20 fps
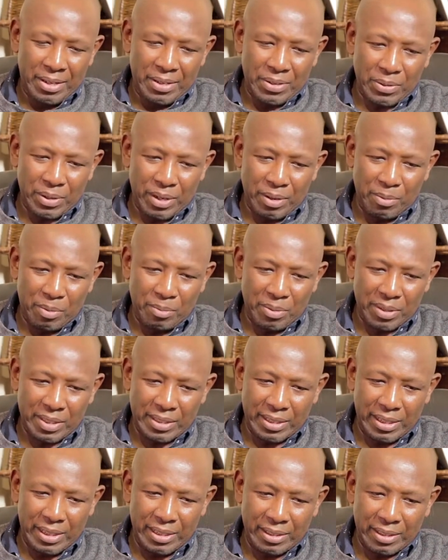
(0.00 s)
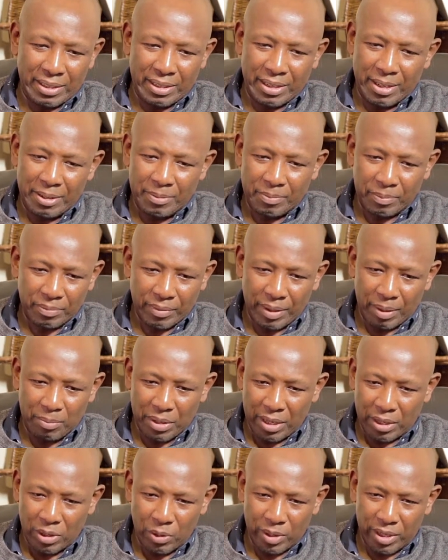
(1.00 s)
So I remember stealing the car. I
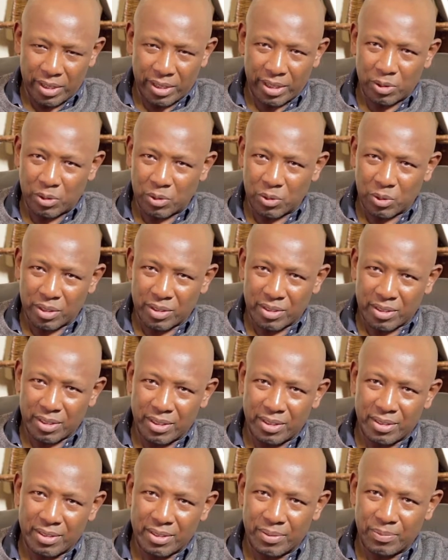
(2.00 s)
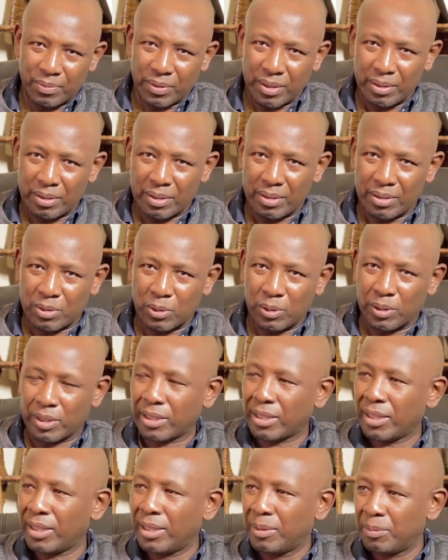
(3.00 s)
mean, I knew he took his keys, stole the
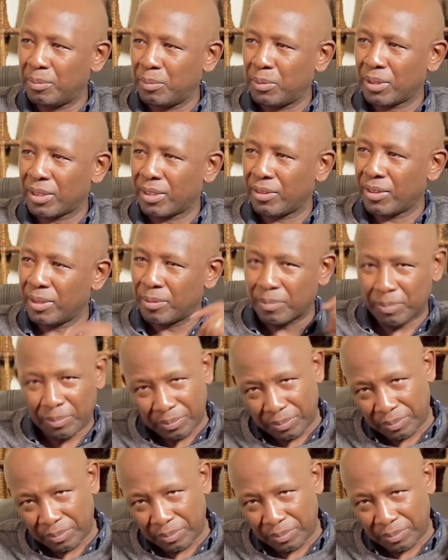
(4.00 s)
car, put her in,